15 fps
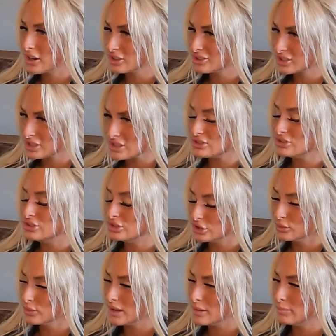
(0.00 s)
Just do
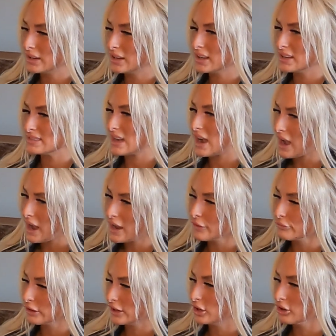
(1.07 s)
it because I
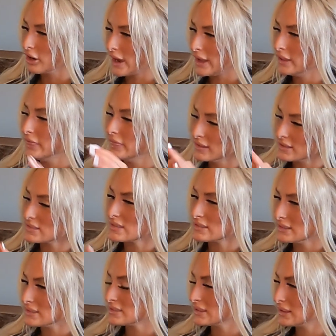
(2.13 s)
regret this and
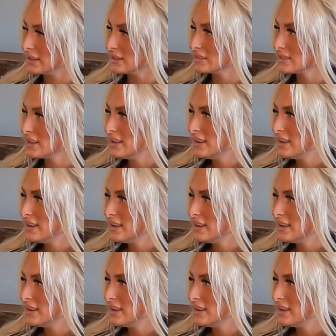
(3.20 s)
this and this.